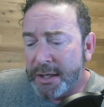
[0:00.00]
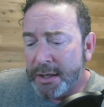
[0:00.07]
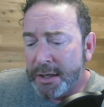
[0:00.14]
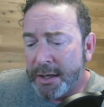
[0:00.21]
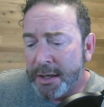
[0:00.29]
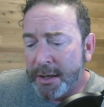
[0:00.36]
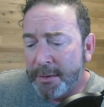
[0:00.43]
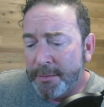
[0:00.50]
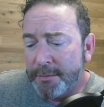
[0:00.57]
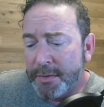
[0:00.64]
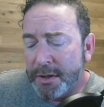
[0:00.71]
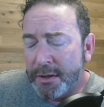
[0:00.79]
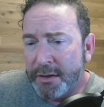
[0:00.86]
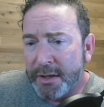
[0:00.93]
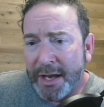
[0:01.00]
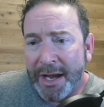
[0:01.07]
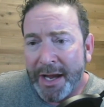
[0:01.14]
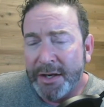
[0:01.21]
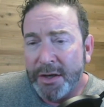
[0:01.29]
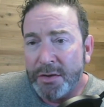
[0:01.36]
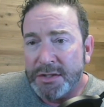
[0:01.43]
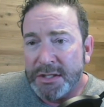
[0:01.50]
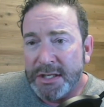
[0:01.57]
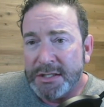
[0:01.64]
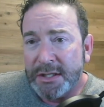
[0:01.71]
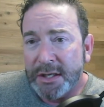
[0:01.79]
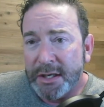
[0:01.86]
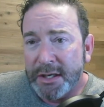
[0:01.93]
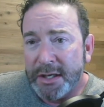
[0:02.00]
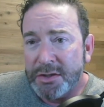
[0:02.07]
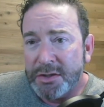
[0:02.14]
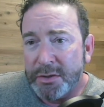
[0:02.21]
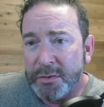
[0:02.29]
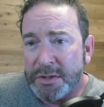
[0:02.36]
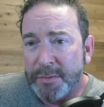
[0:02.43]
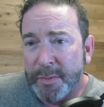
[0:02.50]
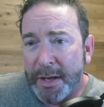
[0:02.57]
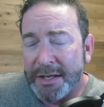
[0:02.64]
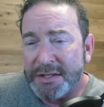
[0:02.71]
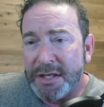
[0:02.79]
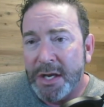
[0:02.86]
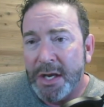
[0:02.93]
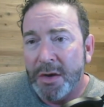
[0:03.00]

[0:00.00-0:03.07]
the high dose isn't going to get you the response.